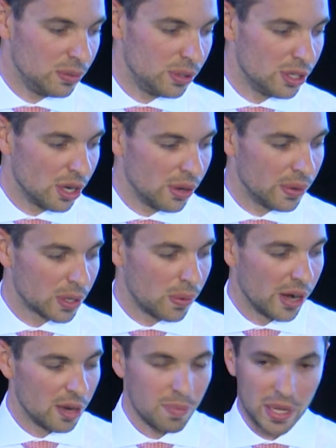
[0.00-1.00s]
you would know,
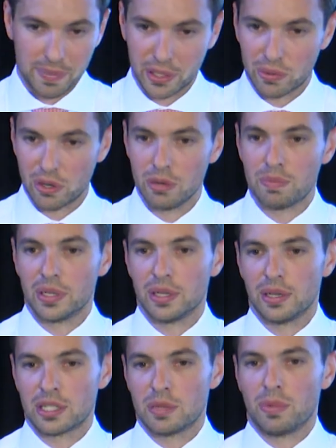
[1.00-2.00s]
acquired Pepper Group,
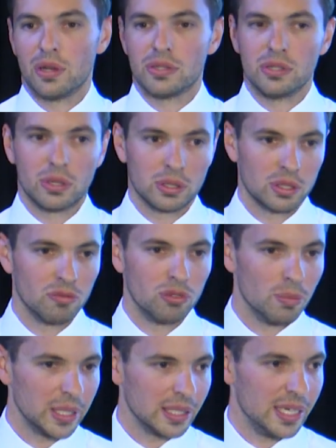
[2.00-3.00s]
I suppose a
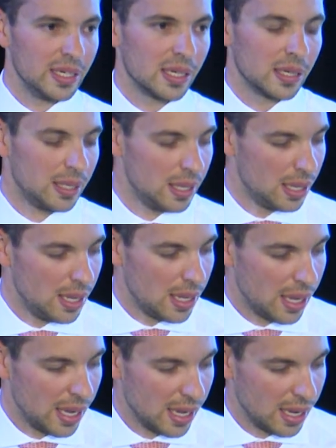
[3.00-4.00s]
non-conforming lender,
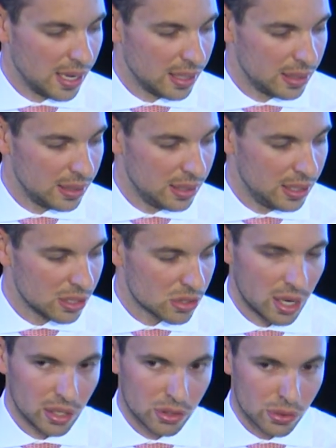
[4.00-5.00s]
in
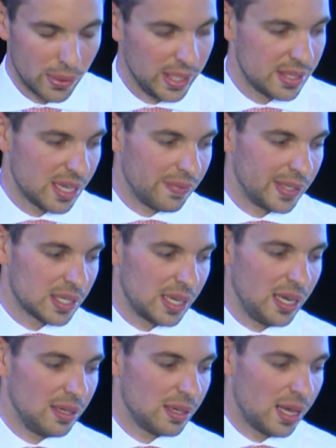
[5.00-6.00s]
Australia in
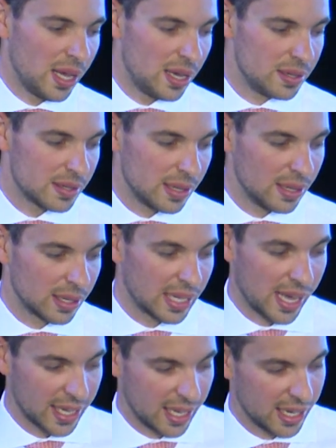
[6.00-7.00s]
2017, and
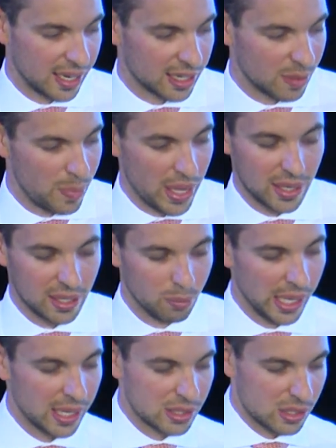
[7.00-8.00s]
KKR competitor
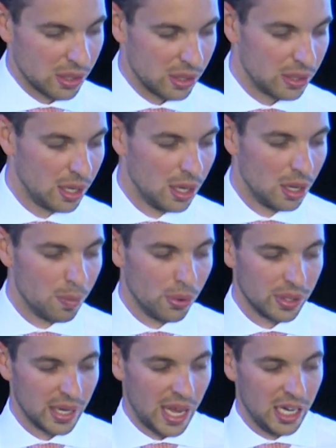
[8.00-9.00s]
Blackstone
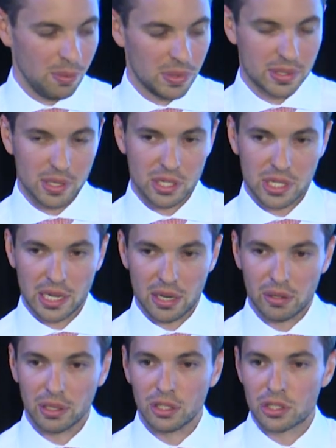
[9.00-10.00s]
bought an 80%
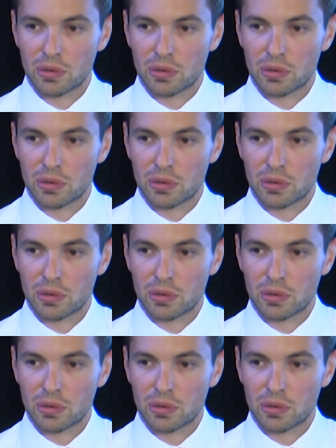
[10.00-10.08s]
share in La